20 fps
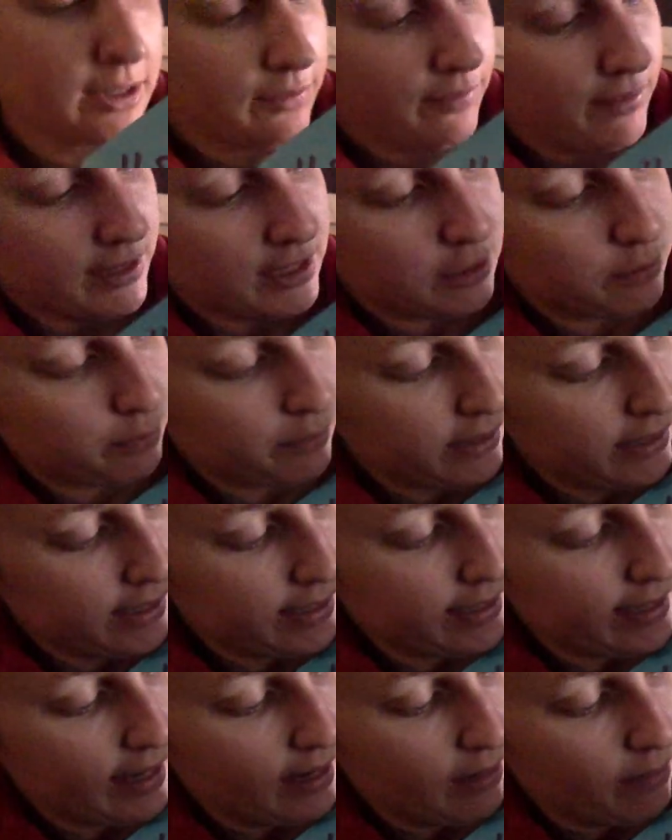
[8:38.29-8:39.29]
if I split it
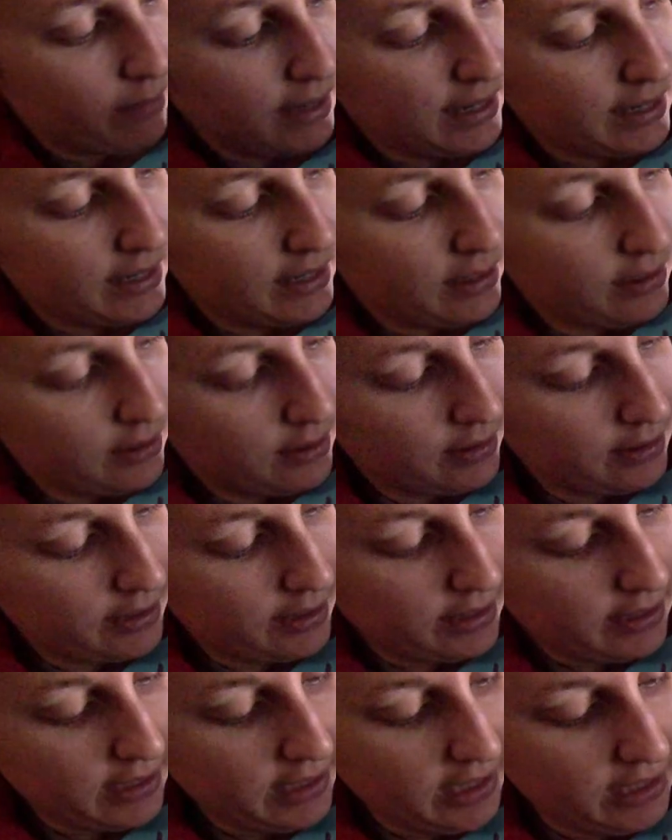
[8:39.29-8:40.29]
down my
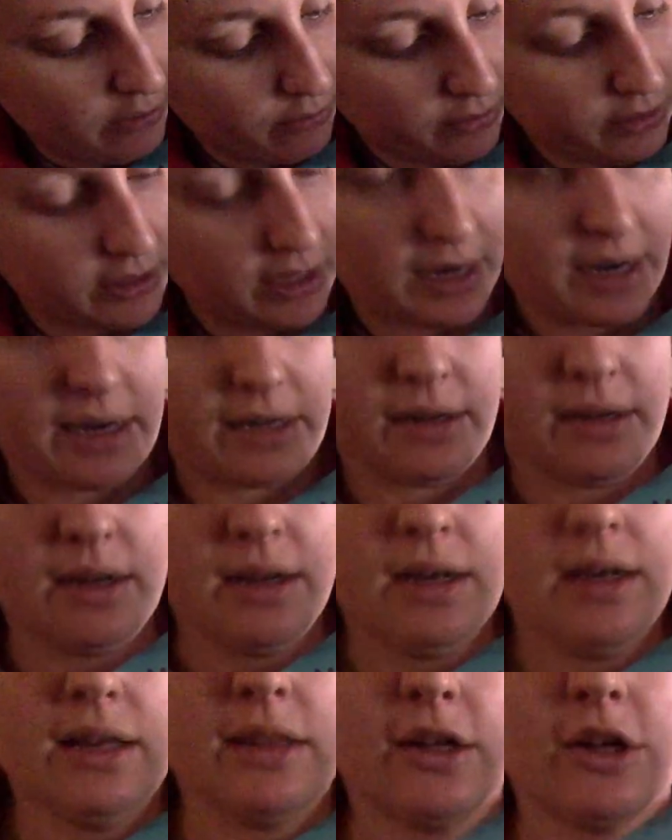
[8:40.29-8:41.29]
equal sign,
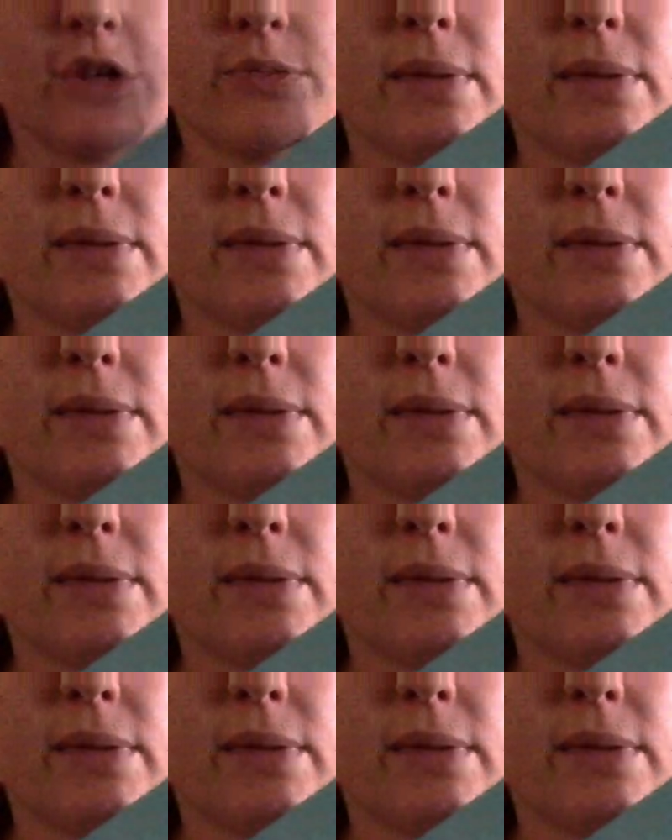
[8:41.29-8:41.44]
there's